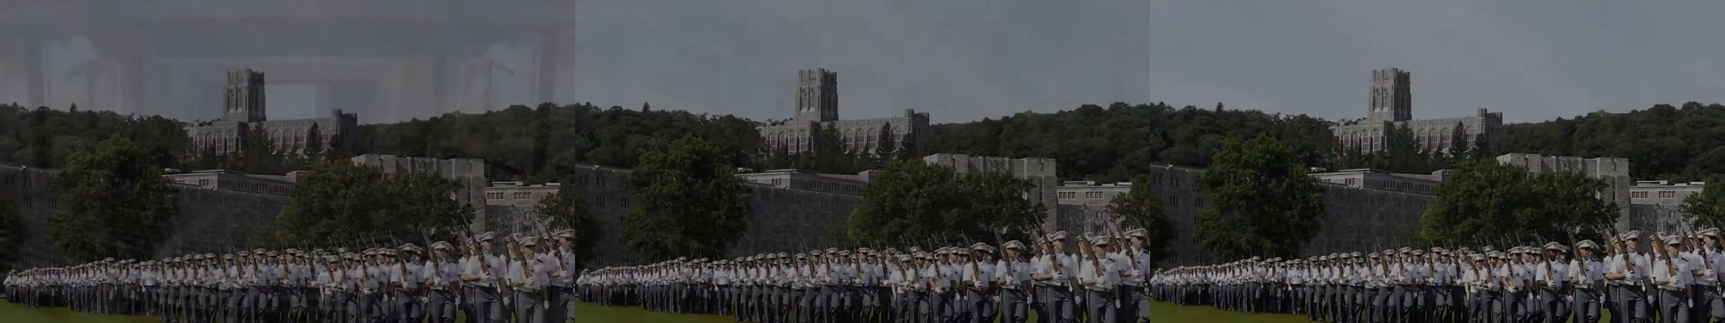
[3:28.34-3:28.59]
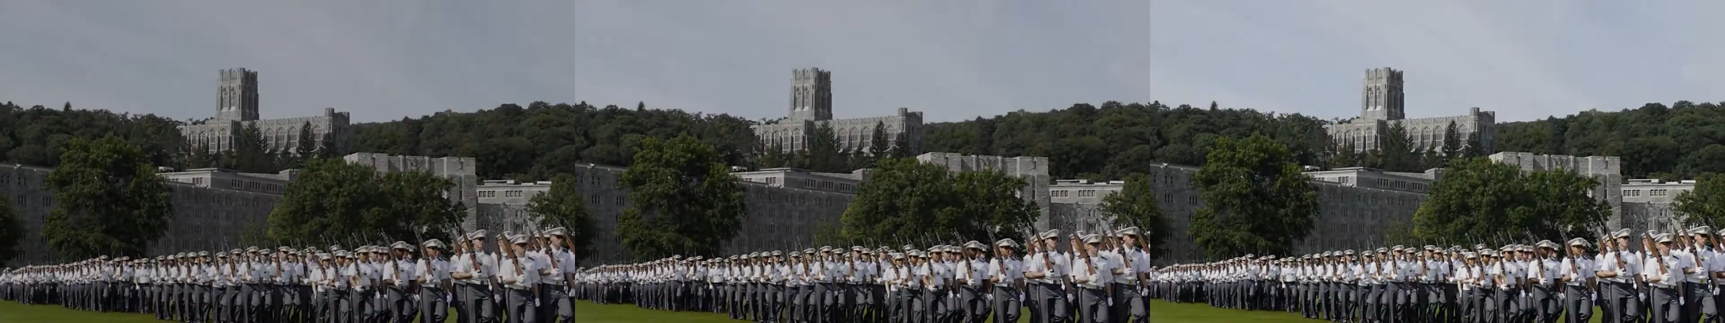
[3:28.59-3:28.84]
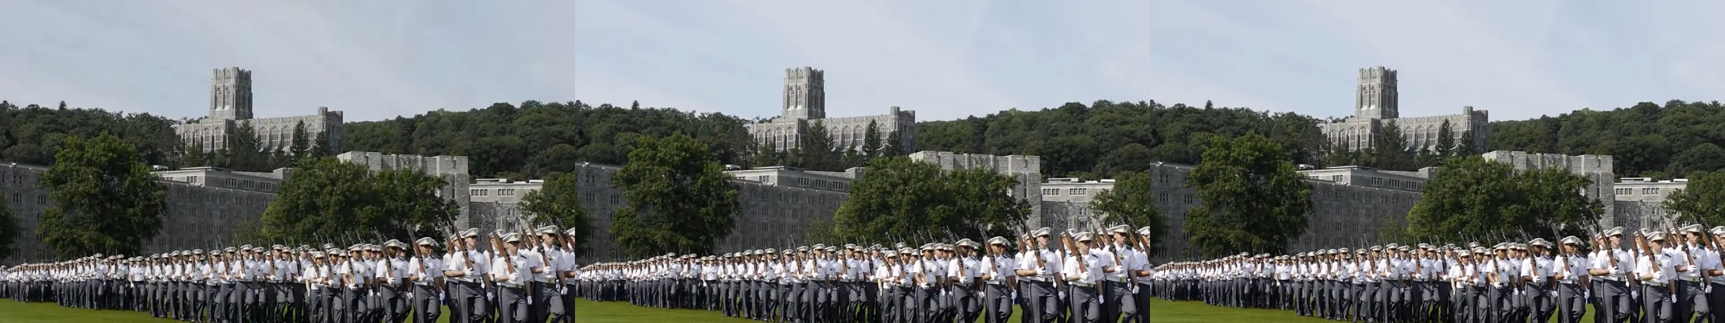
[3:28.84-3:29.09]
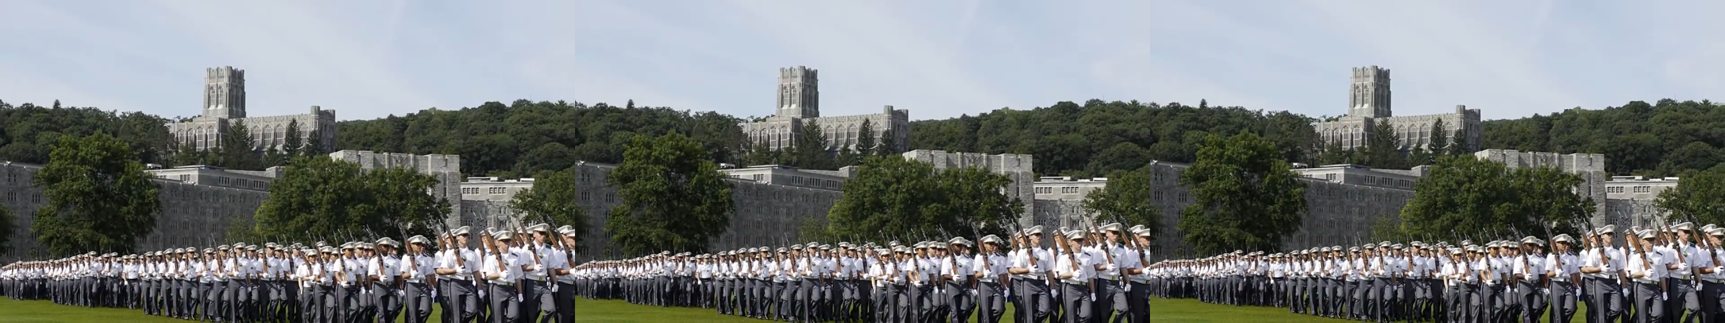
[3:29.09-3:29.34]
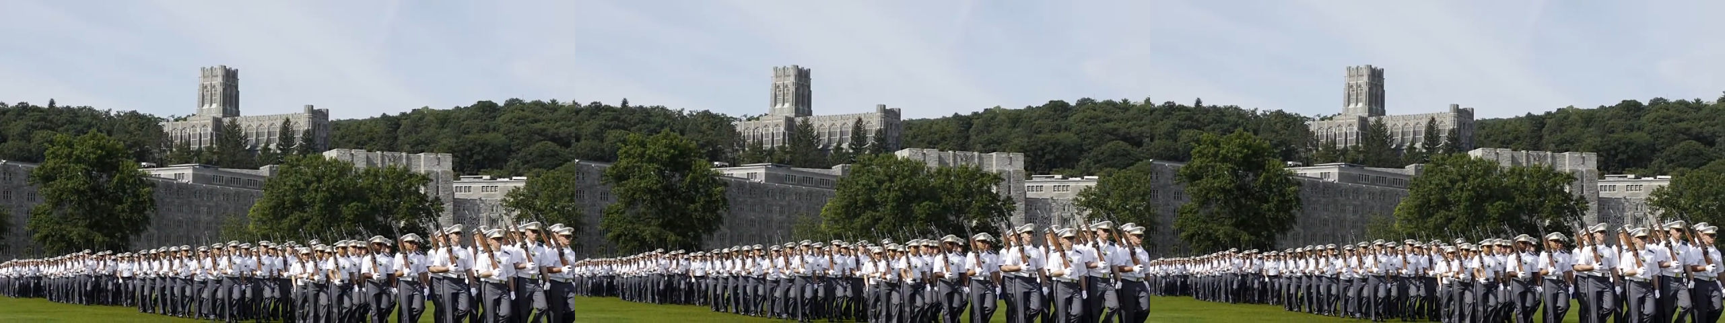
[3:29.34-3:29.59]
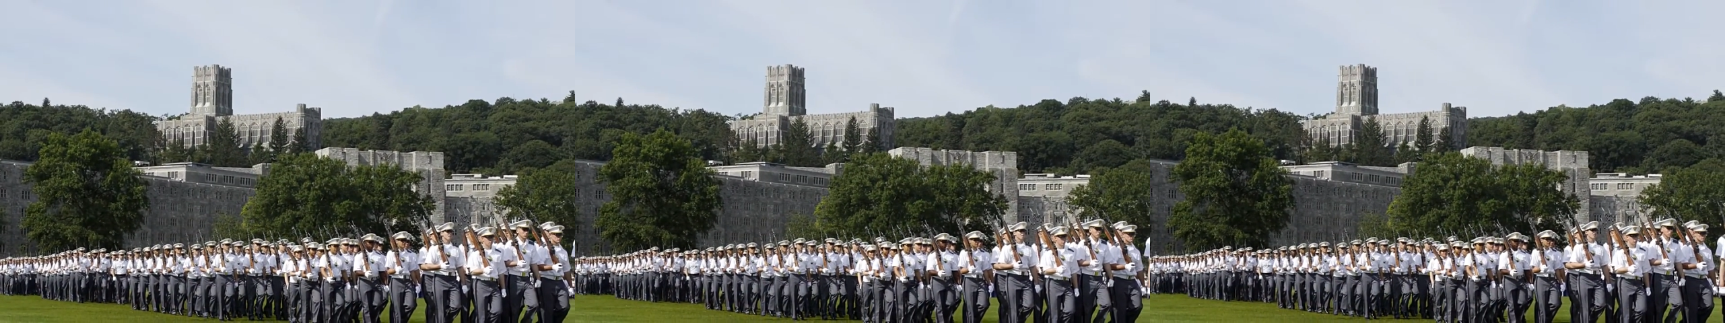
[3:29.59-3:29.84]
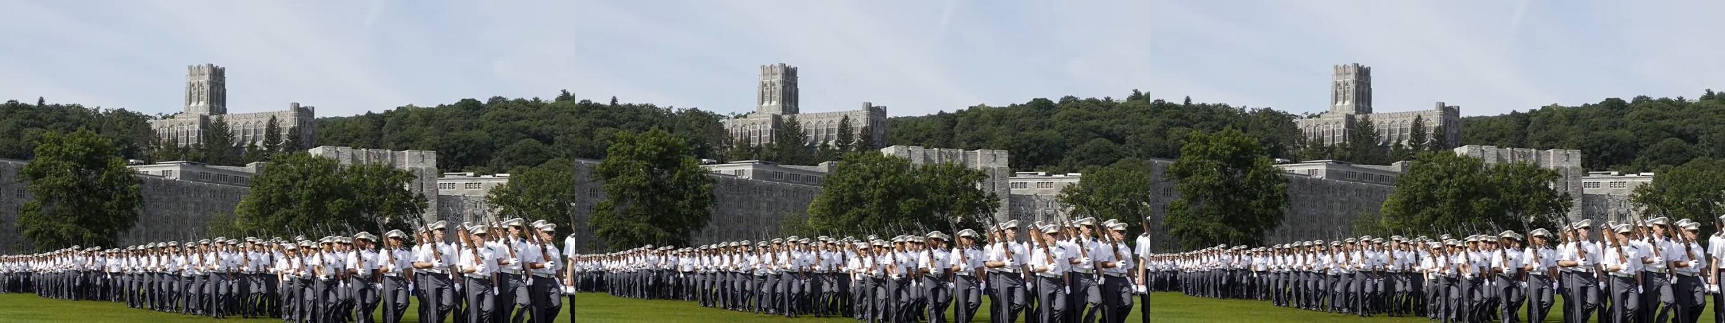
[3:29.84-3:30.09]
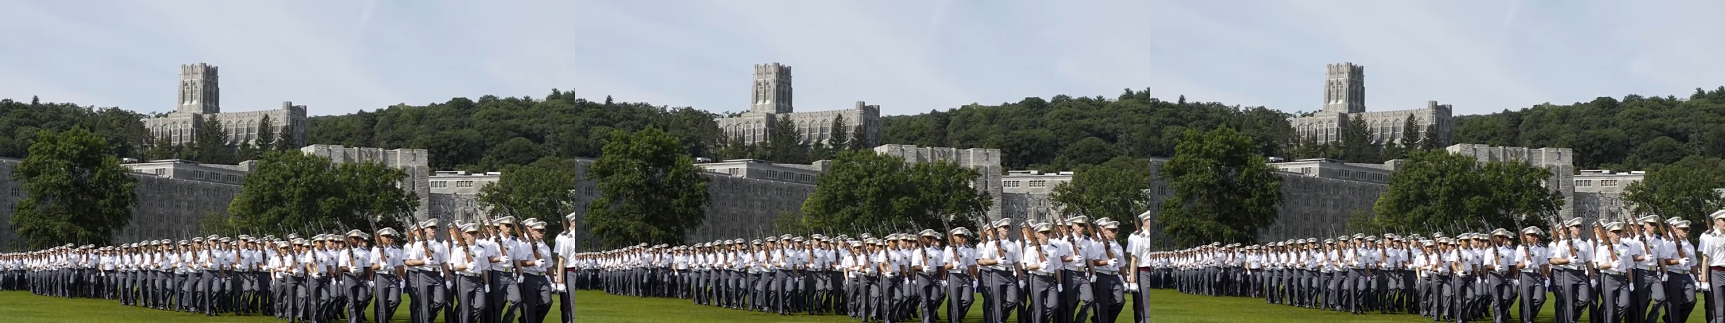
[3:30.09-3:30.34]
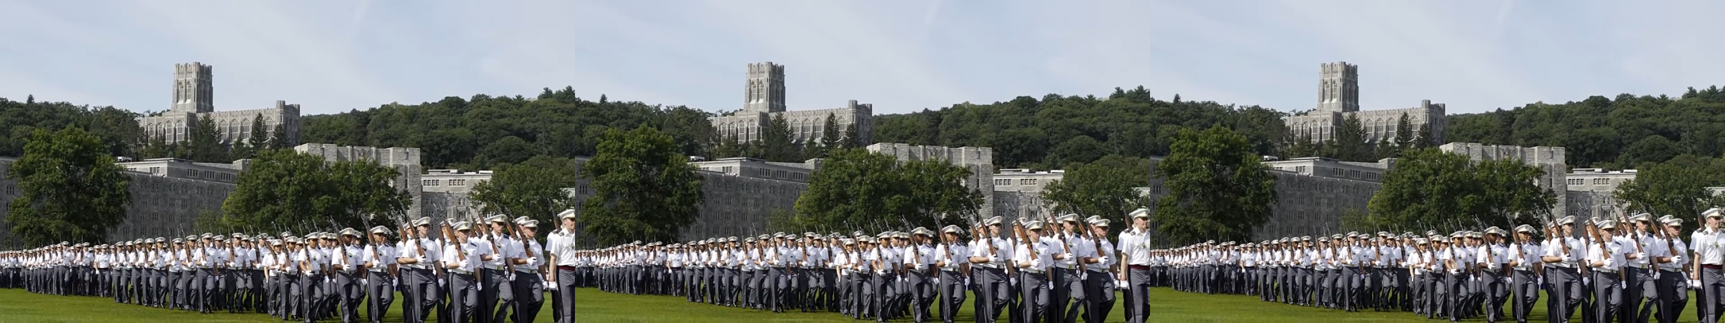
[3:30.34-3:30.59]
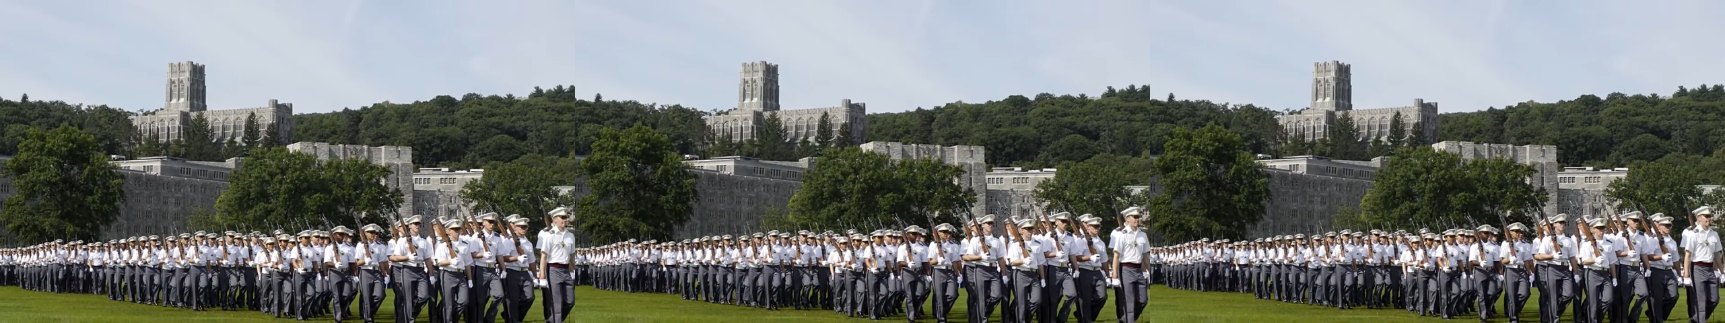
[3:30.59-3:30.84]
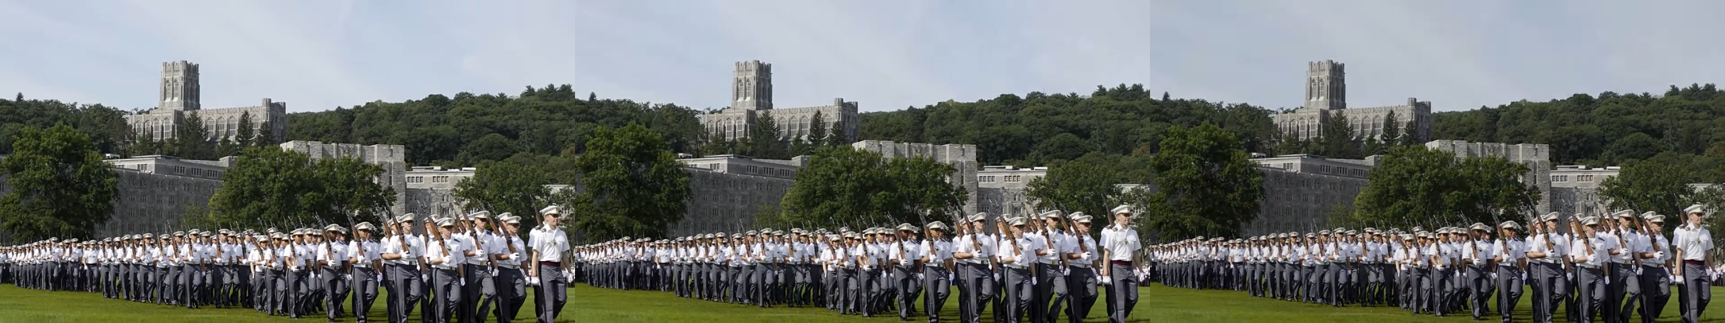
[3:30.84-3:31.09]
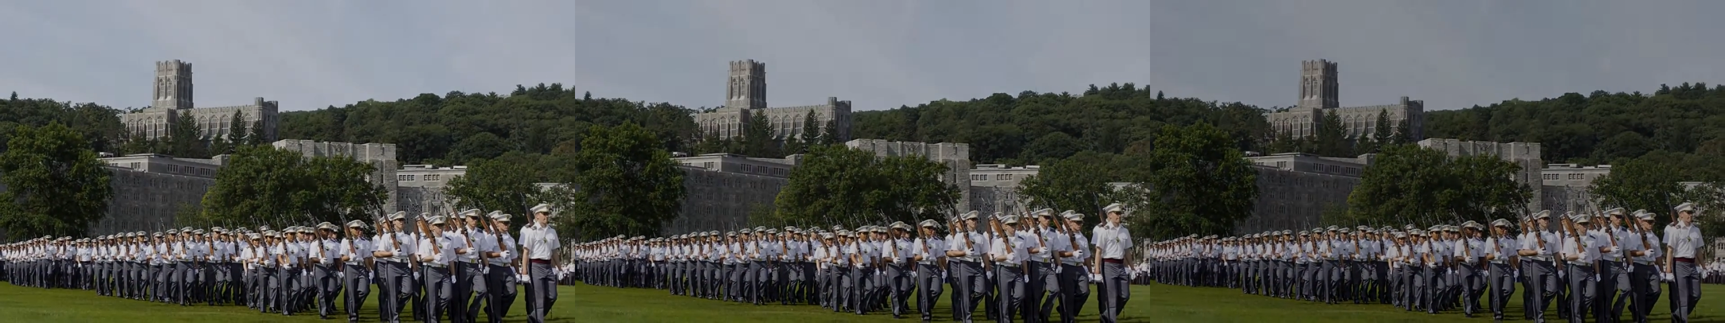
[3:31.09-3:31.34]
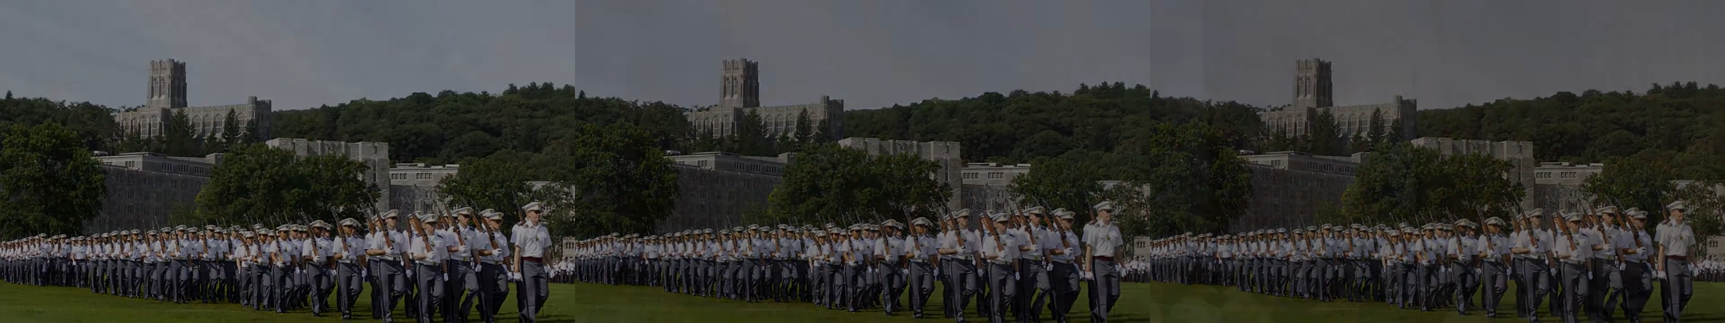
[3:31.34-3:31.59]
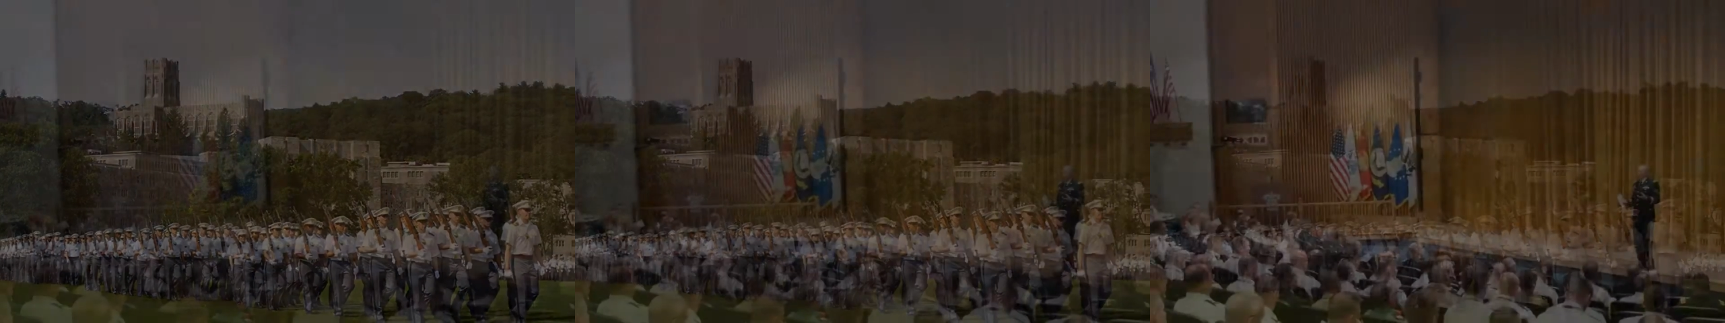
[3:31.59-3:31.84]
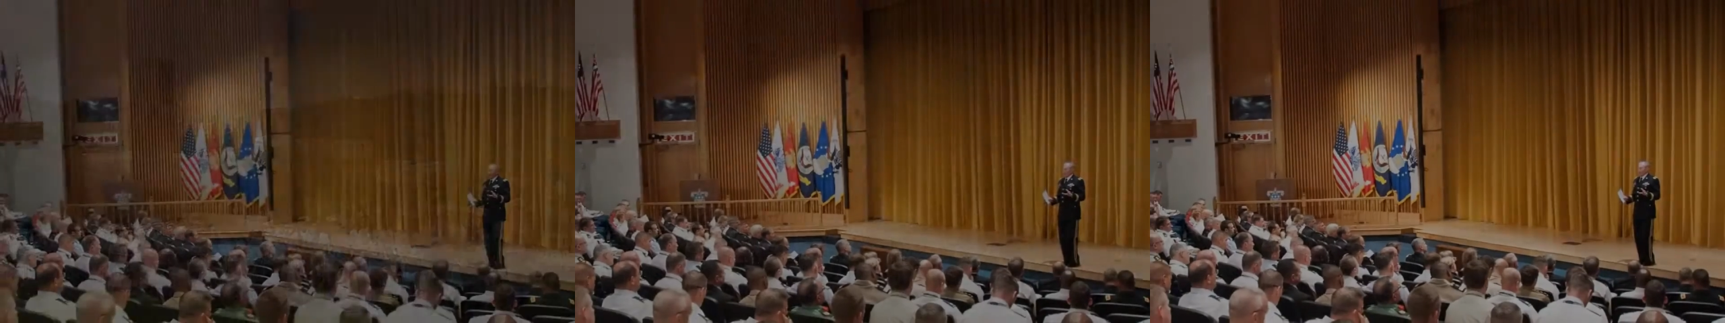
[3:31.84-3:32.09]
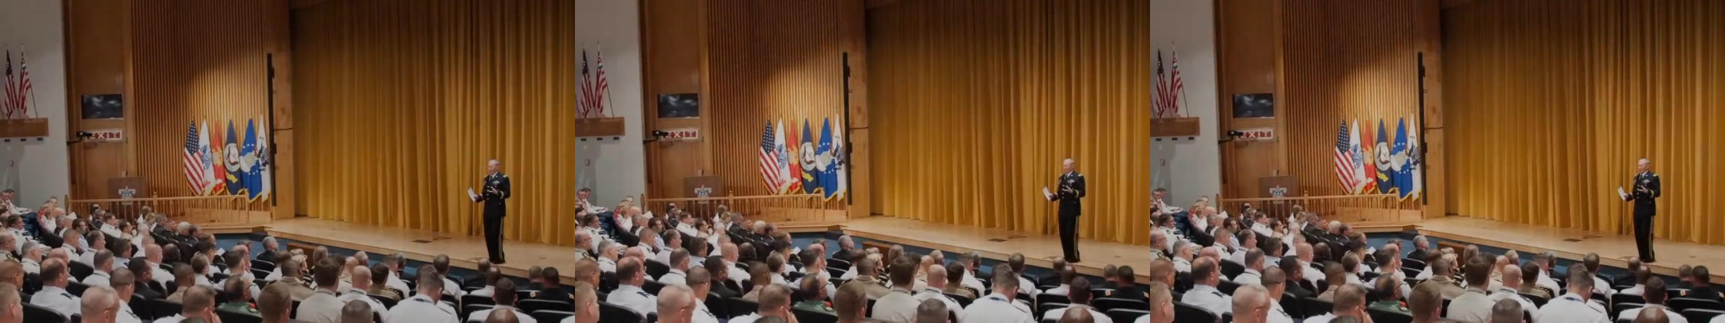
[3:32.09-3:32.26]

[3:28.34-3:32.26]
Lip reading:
(no speaker visible)